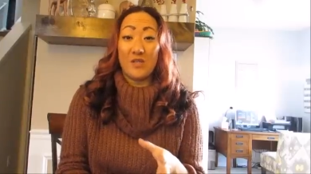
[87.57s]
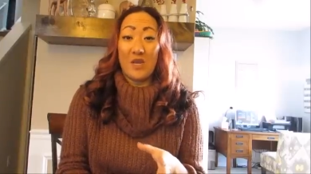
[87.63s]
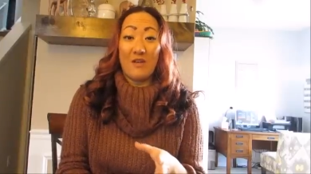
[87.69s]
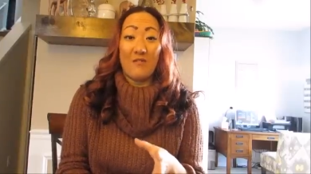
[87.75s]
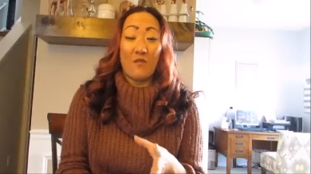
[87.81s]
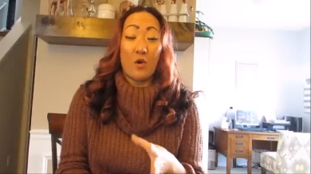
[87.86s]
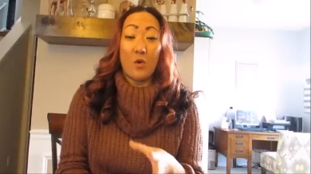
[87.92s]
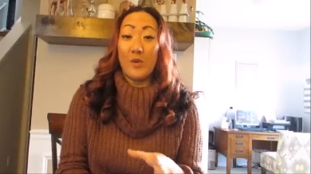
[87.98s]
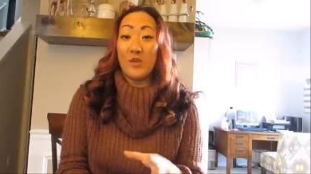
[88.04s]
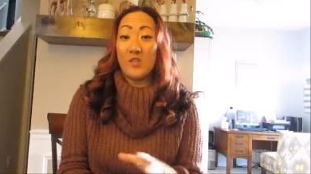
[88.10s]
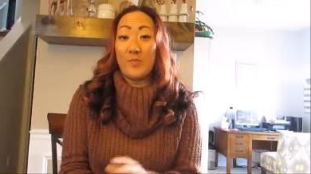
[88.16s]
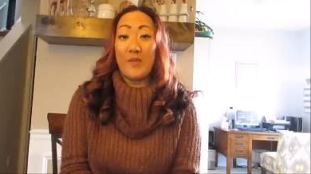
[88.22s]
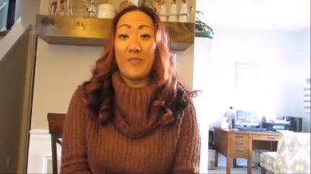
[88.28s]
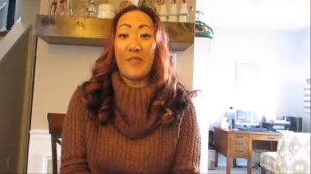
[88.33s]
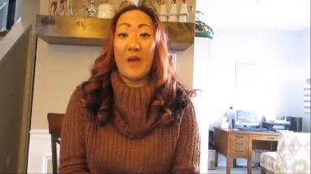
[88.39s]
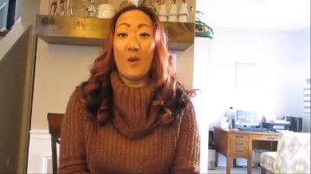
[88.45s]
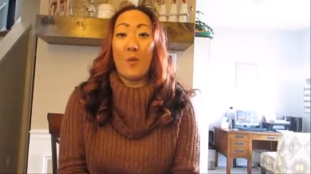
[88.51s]
I've always
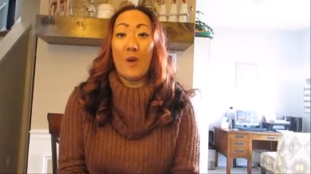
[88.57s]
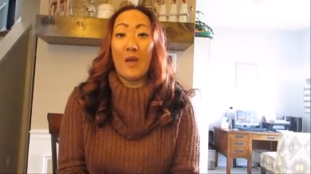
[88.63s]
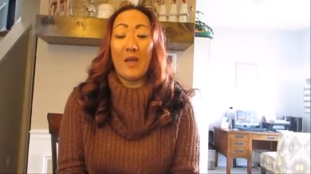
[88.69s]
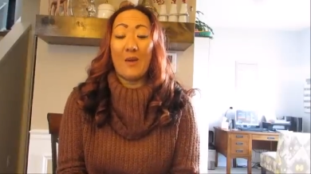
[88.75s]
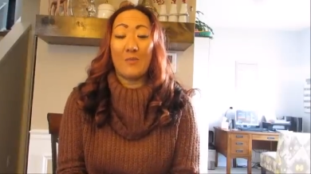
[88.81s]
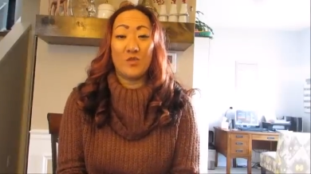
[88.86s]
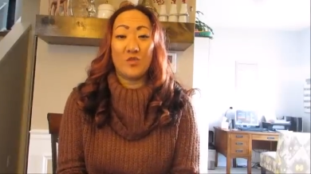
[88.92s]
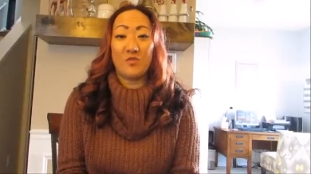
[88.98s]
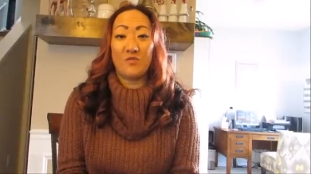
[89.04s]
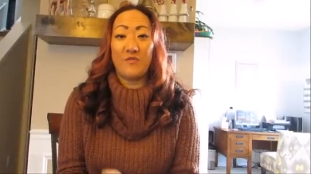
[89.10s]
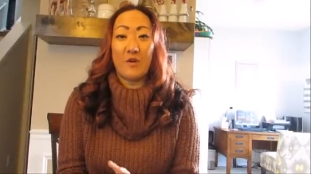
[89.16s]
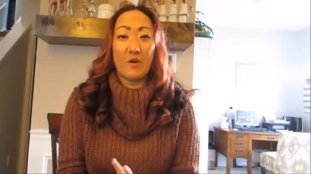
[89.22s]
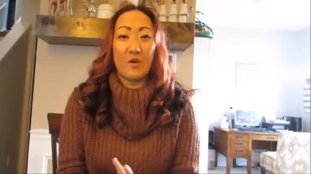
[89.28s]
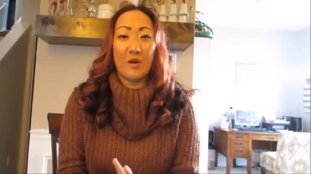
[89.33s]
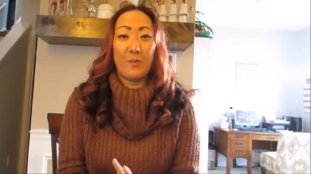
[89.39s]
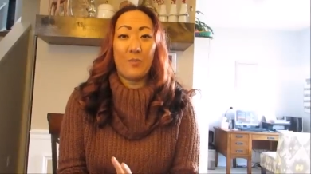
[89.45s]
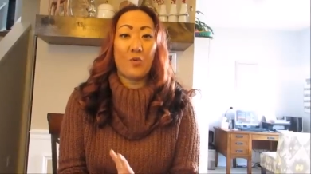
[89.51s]
been that way. I'm just
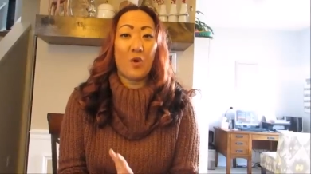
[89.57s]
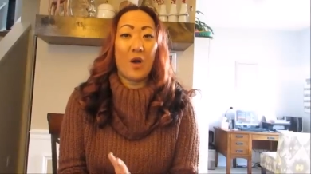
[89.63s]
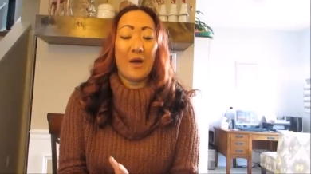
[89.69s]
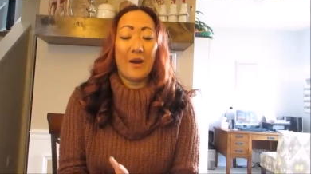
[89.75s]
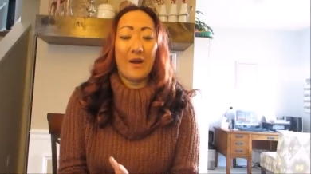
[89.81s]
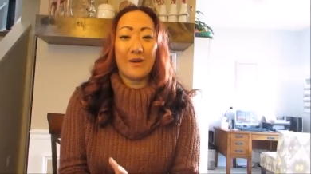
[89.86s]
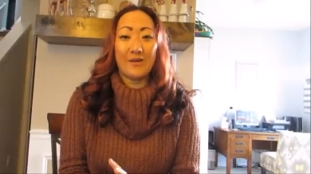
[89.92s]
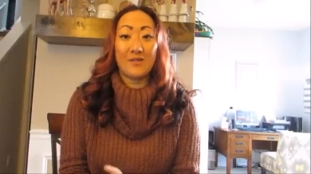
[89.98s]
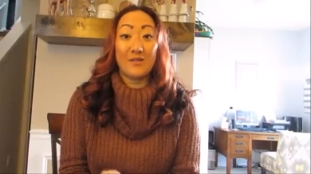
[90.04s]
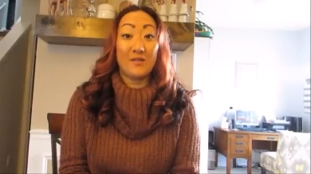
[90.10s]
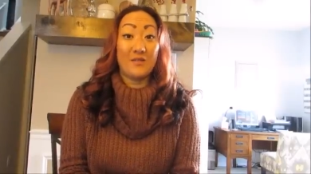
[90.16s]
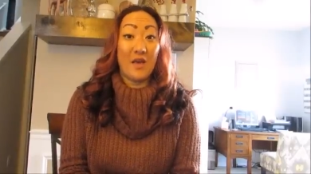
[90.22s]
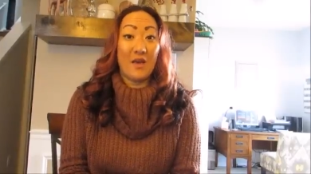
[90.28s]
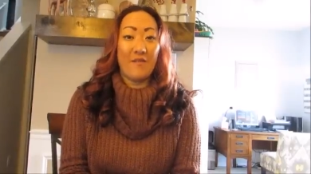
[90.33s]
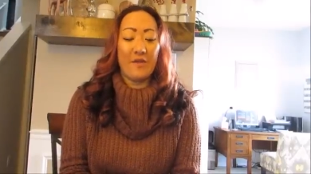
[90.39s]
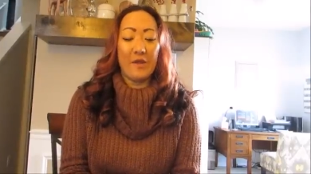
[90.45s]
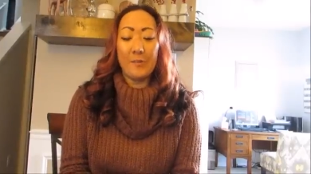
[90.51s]
very product
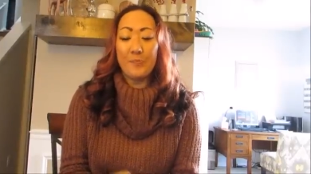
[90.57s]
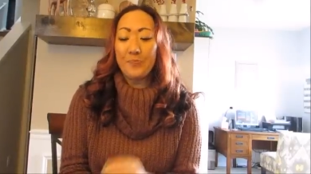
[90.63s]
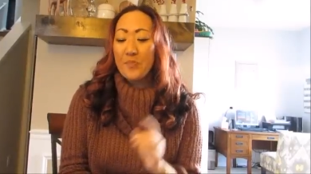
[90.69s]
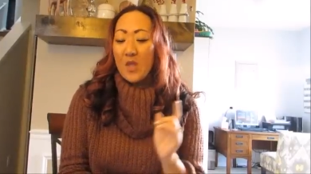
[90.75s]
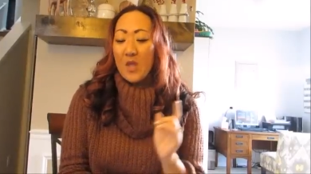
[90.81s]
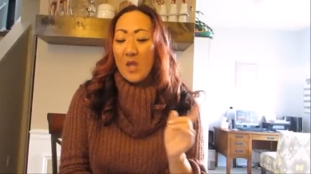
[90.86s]
savvy.